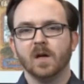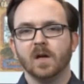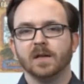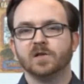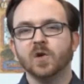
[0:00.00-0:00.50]

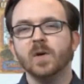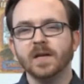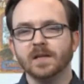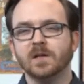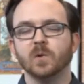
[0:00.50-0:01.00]
it's too
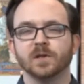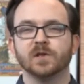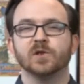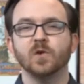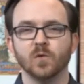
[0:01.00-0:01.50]
easy to
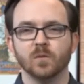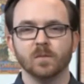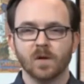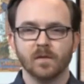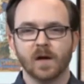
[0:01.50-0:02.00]

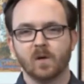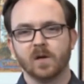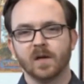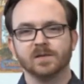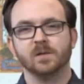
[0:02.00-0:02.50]
assume that our
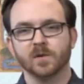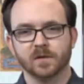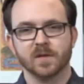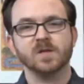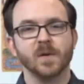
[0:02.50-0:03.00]

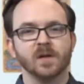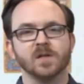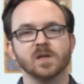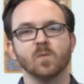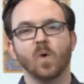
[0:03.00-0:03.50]
customers are
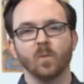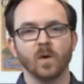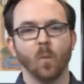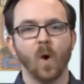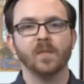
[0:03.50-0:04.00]
experiencing what
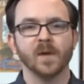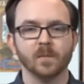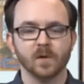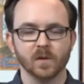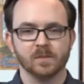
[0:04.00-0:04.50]
we want
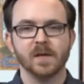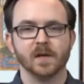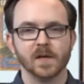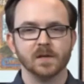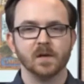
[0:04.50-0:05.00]
them to
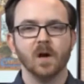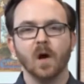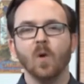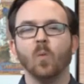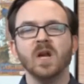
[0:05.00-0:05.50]
experience.
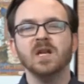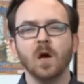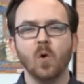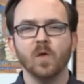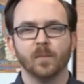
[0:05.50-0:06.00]
We
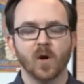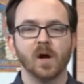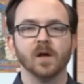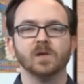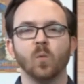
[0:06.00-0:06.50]
know the
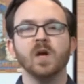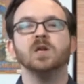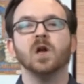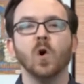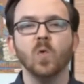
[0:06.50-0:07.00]
product. We
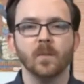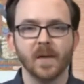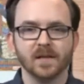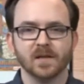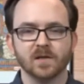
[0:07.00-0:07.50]
know the
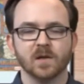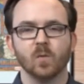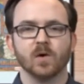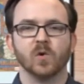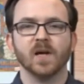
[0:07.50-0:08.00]
message that
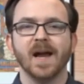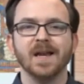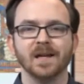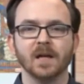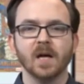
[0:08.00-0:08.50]
we're
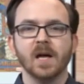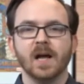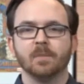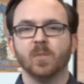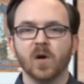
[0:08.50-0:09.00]
creating
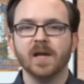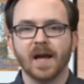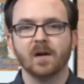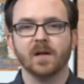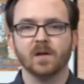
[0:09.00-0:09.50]
and putting
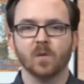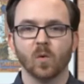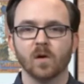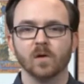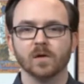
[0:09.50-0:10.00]
out into the
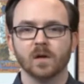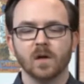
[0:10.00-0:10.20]
world.